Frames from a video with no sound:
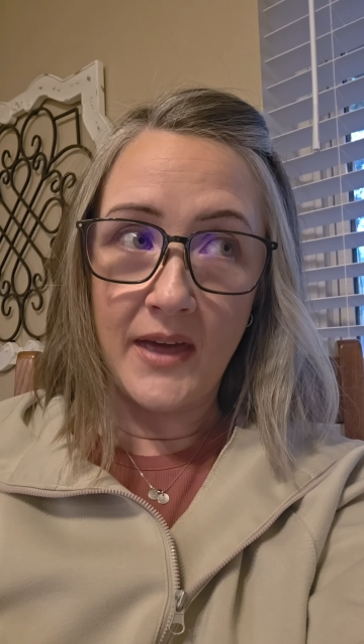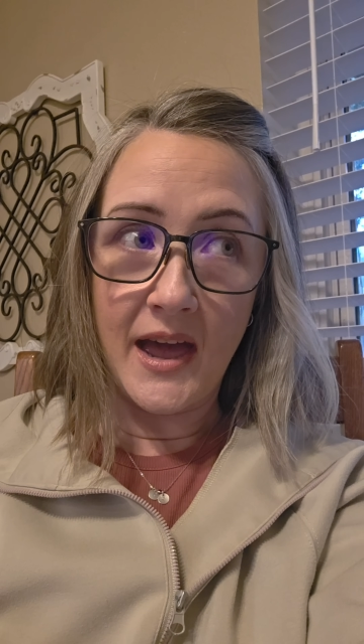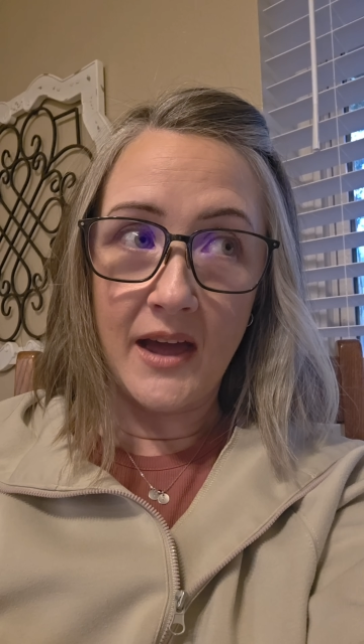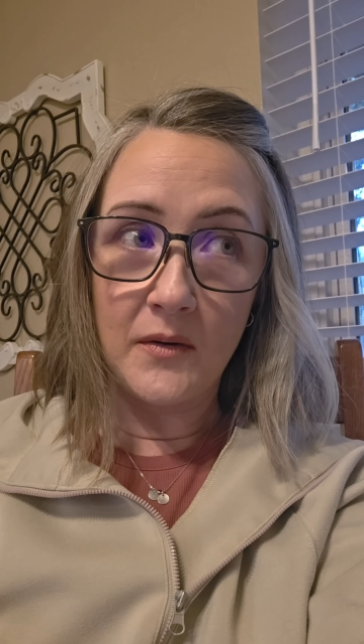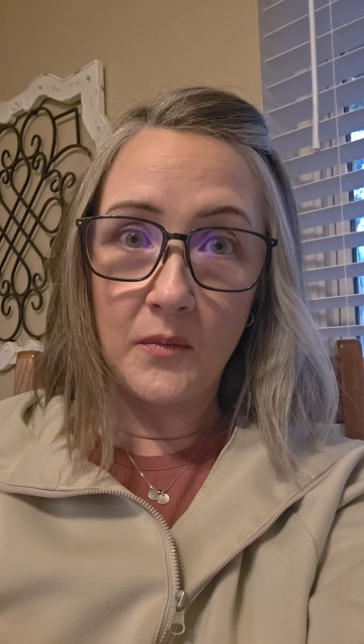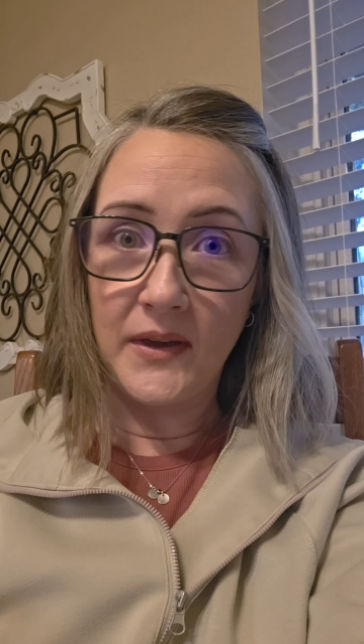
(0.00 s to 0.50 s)

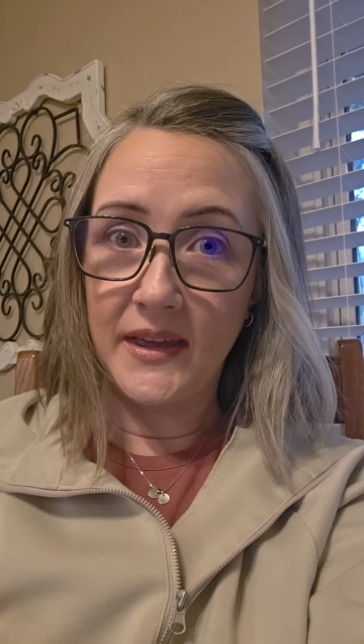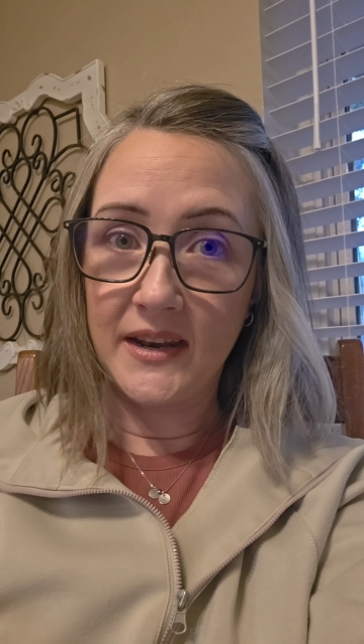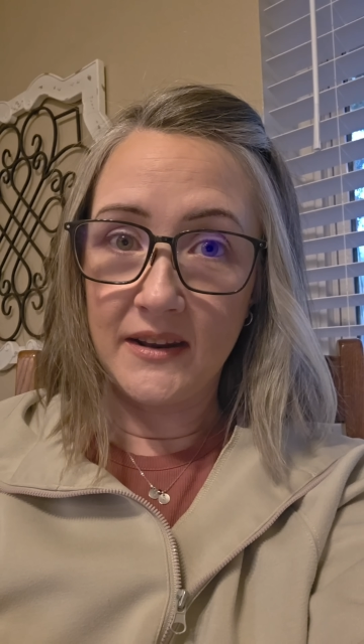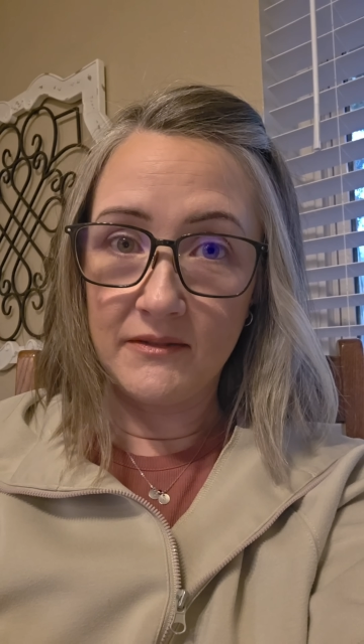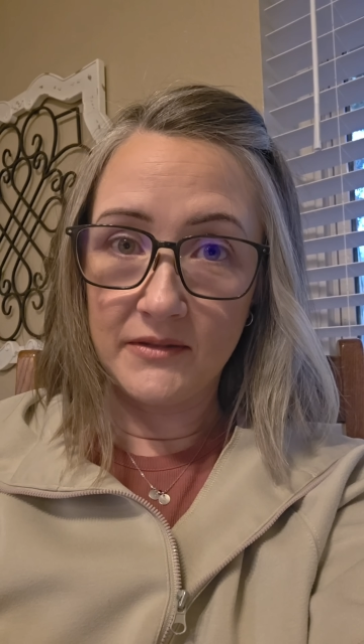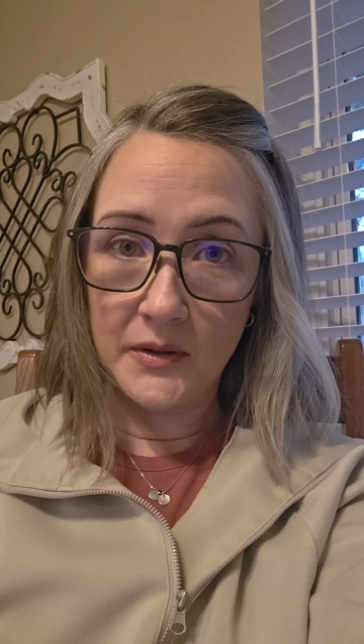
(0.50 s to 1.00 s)
that we
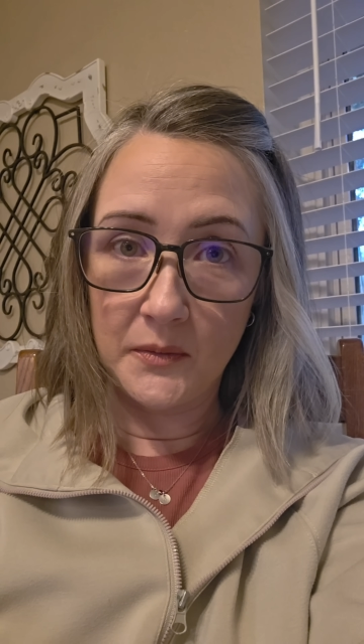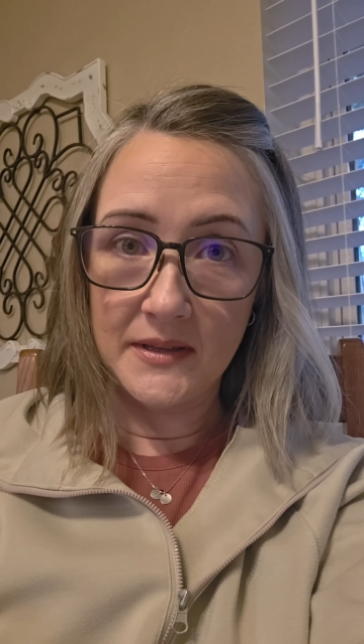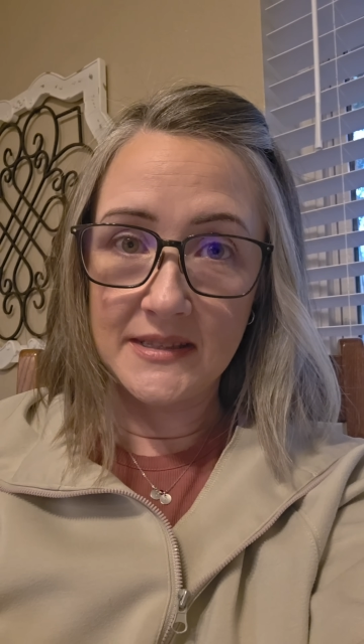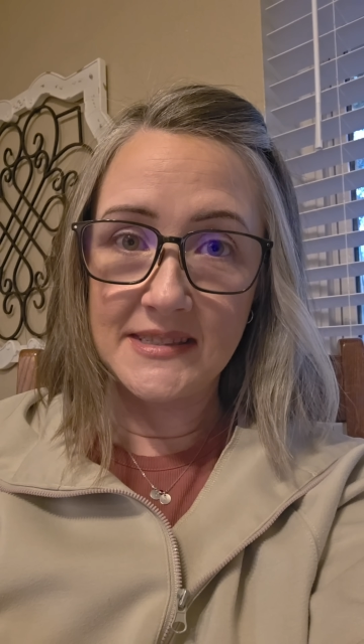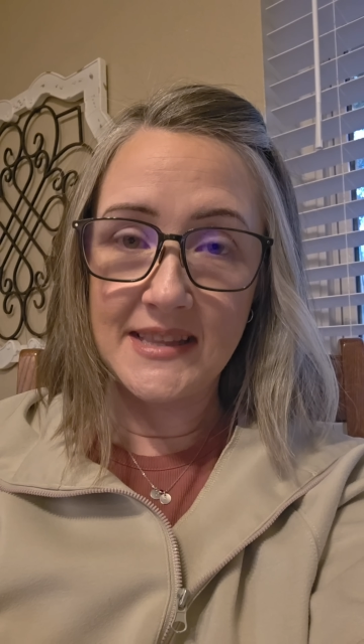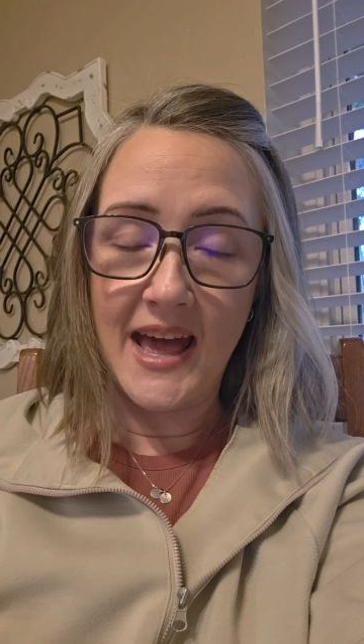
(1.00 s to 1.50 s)
can
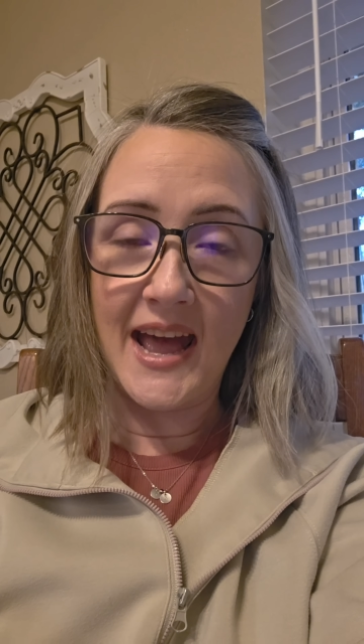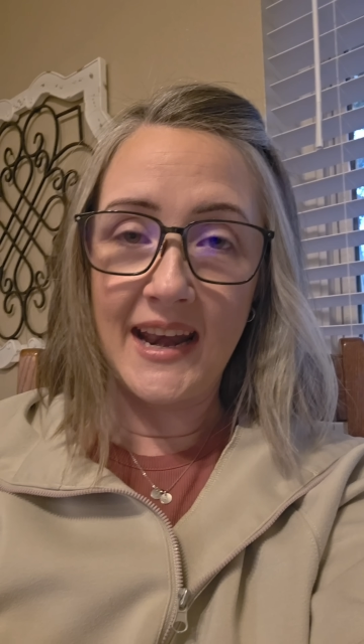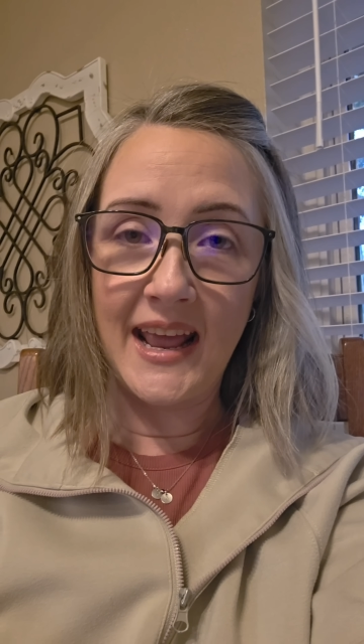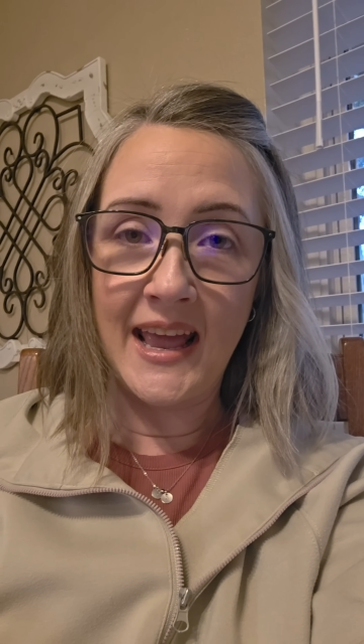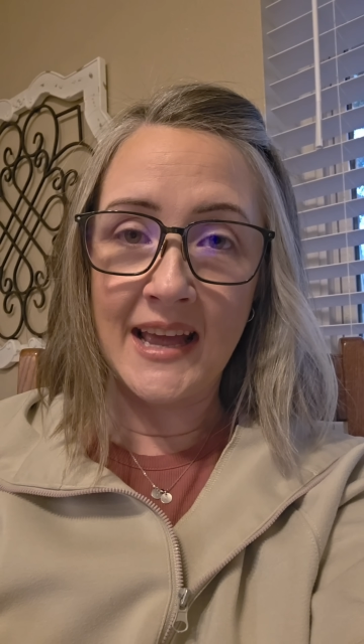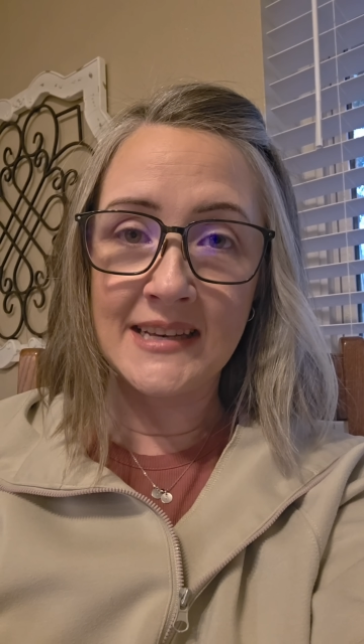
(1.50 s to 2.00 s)
influence that,
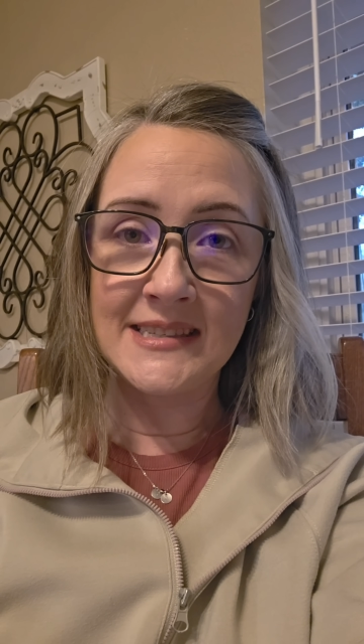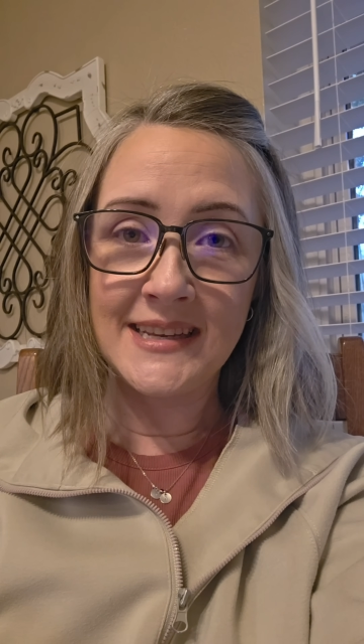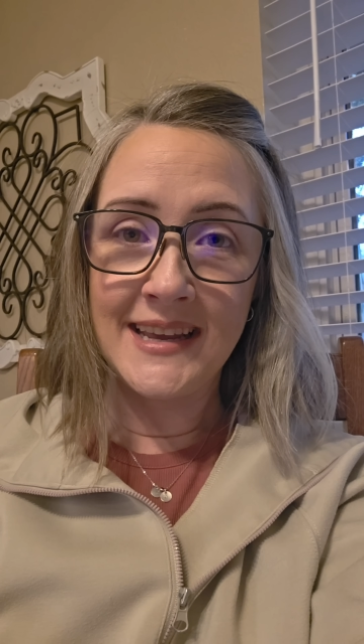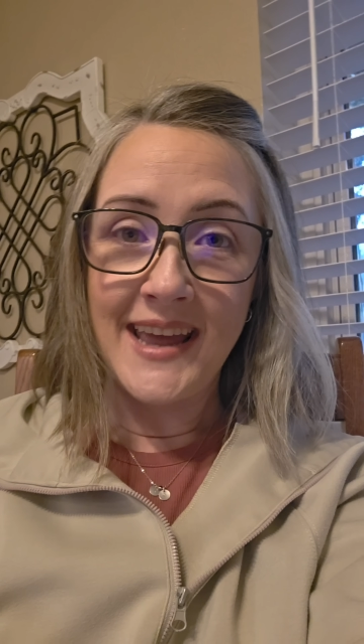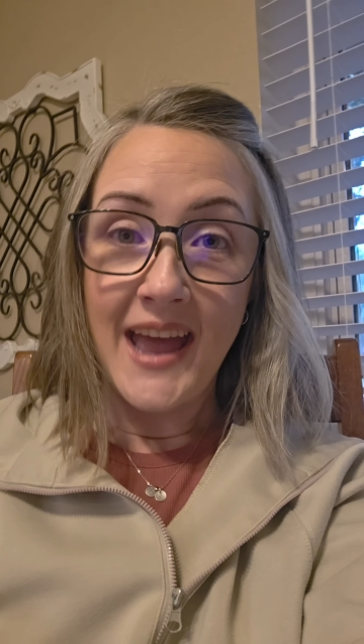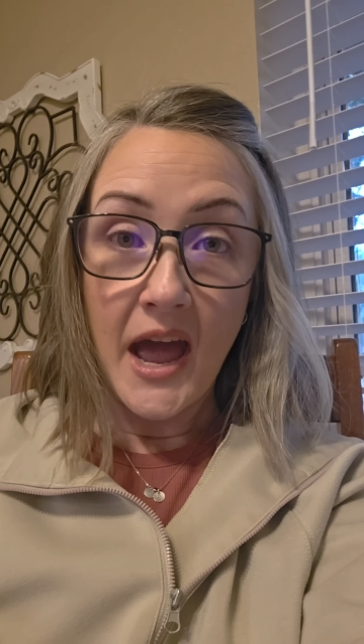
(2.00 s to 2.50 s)
and
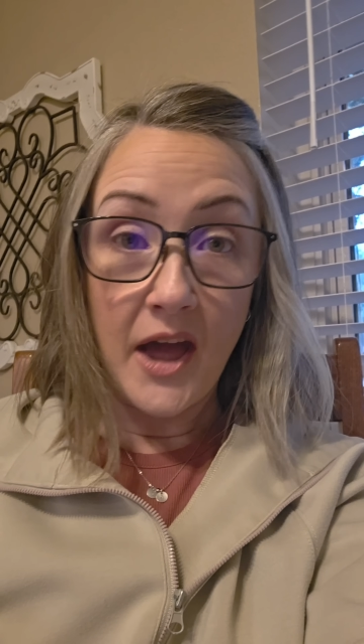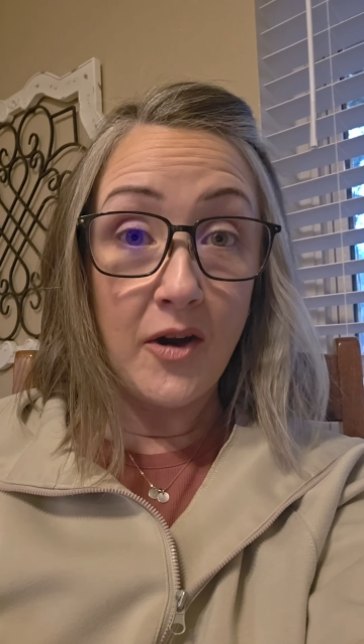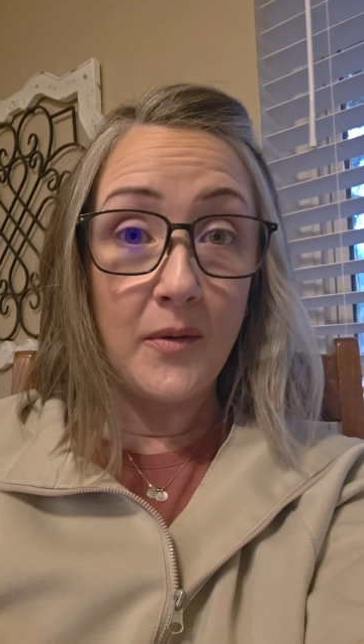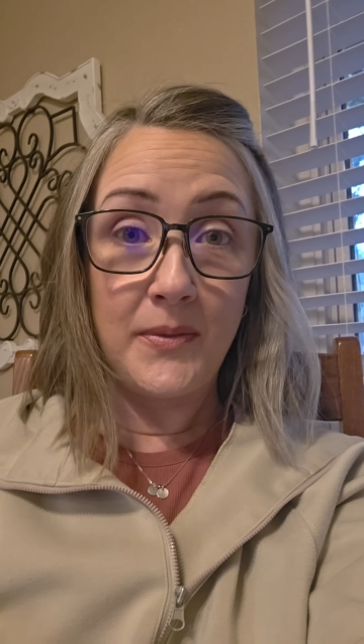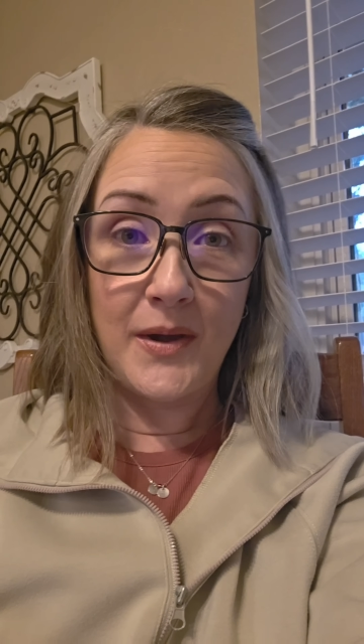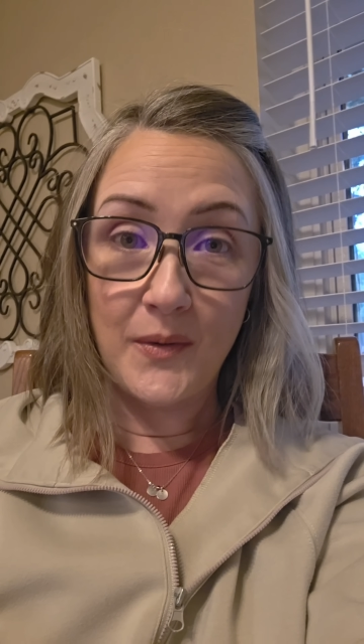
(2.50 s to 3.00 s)
I
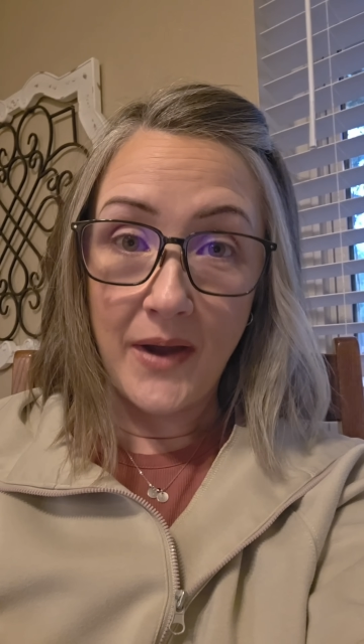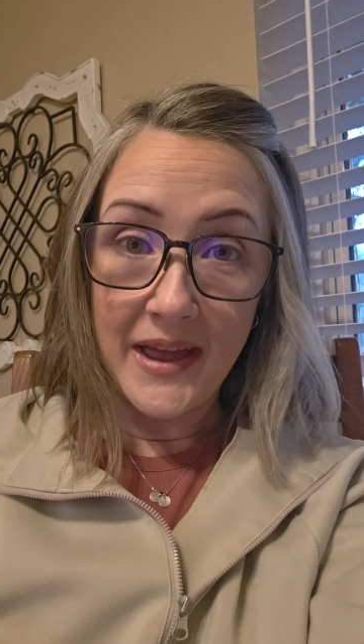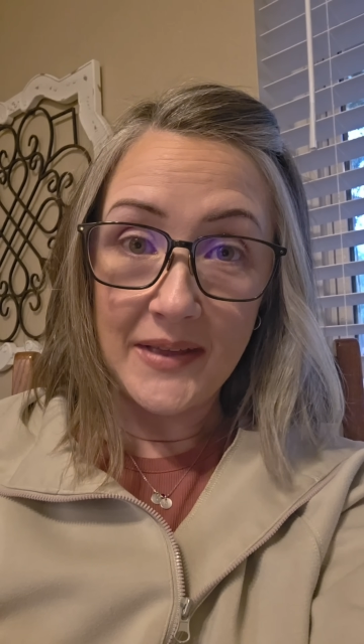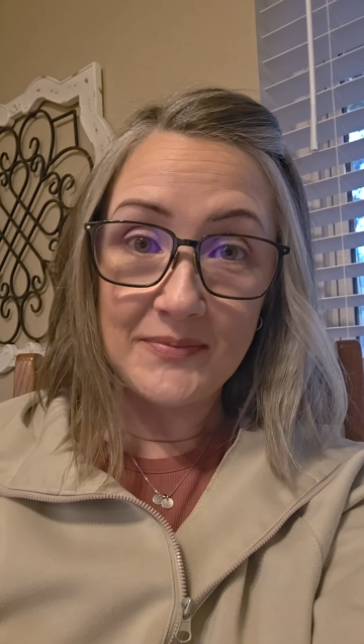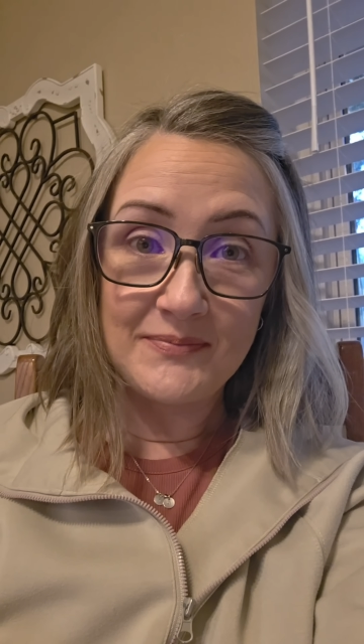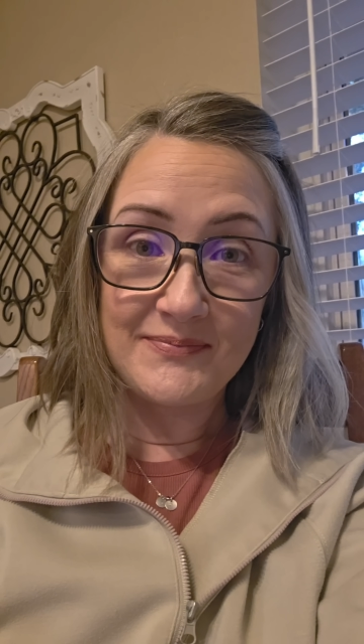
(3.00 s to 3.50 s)
hope they're
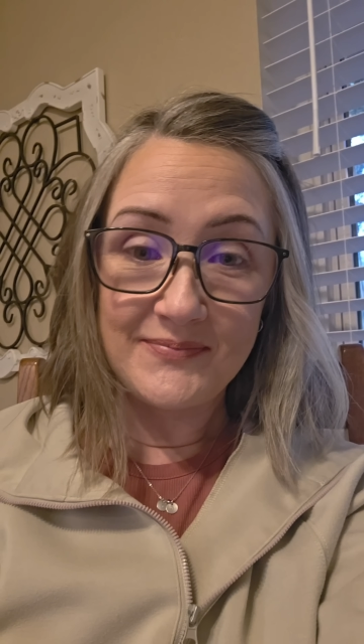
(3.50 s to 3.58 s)
right.